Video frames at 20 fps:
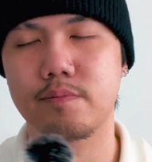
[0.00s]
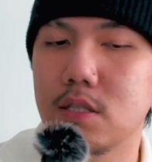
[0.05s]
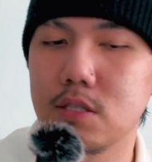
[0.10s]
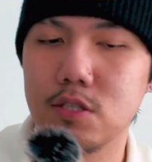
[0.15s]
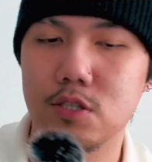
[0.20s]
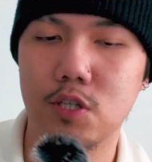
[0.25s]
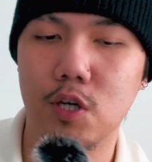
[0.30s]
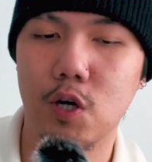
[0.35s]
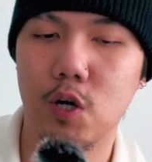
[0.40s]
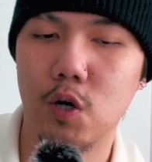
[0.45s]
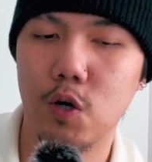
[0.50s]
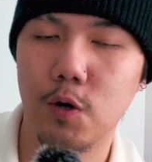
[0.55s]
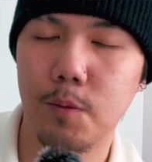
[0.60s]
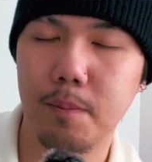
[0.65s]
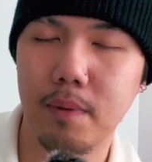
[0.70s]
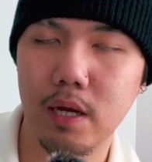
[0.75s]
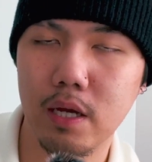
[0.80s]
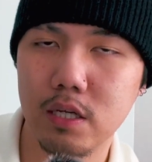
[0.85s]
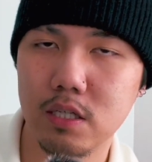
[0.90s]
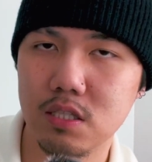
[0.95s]
So
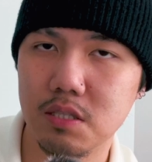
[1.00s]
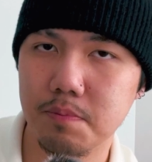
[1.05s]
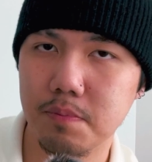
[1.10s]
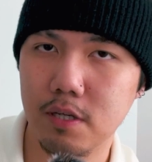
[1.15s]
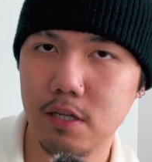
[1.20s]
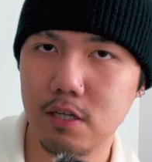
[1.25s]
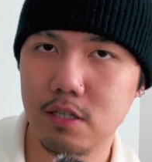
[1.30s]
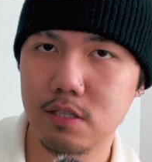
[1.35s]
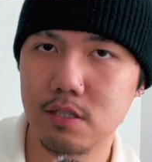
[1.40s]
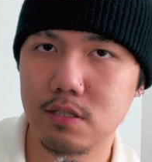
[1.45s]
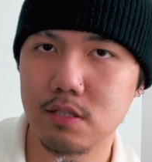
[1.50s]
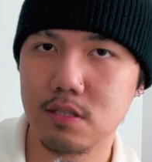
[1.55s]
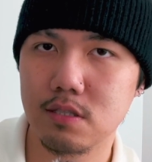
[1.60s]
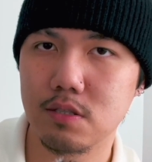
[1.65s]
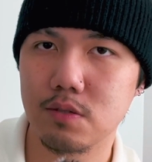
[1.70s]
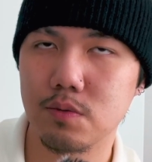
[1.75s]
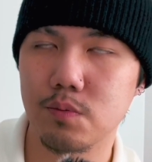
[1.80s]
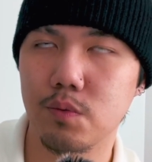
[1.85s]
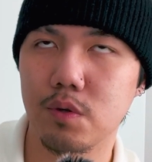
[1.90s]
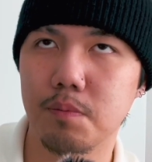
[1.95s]
my
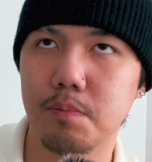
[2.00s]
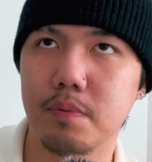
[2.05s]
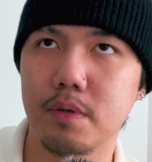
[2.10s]
experience would